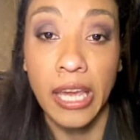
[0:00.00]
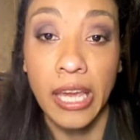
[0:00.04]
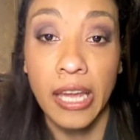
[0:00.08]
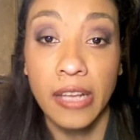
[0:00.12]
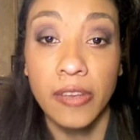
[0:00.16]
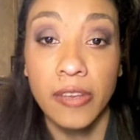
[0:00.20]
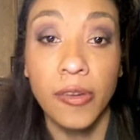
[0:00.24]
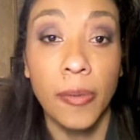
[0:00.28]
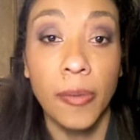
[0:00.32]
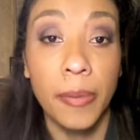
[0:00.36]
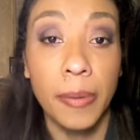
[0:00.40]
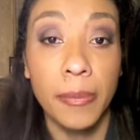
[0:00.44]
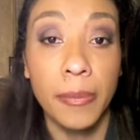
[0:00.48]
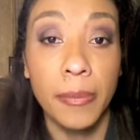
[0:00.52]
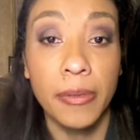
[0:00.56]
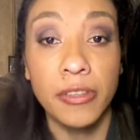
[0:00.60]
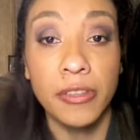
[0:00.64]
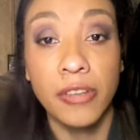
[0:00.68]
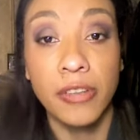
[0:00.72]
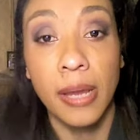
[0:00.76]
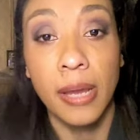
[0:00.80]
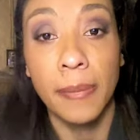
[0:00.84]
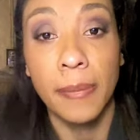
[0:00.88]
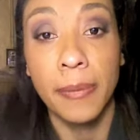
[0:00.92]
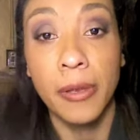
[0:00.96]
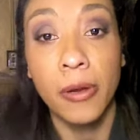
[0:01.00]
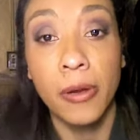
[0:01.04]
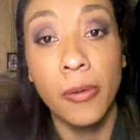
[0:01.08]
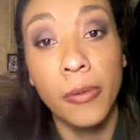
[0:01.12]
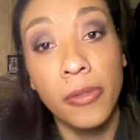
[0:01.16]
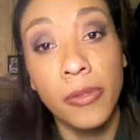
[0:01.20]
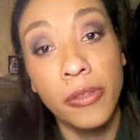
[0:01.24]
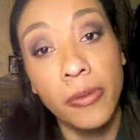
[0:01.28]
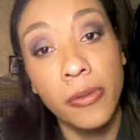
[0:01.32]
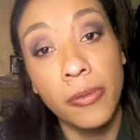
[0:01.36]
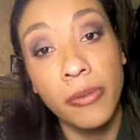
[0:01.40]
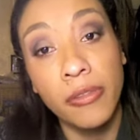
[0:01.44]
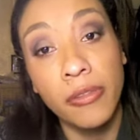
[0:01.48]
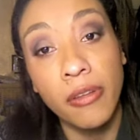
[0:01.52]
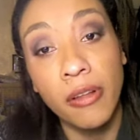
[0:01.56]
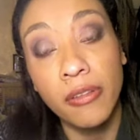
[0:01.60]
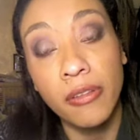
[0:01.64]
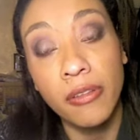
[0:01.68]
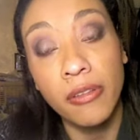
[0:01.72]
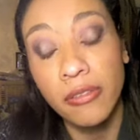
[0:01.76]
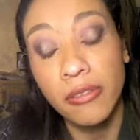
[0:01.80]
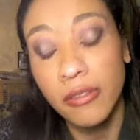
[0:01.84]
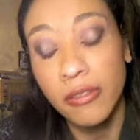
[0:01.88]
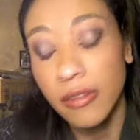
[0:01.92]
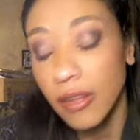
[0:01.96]
and you'll be much happier with your
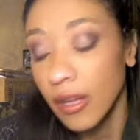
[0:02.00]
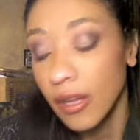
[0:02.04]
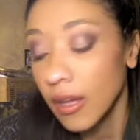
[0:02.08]
results.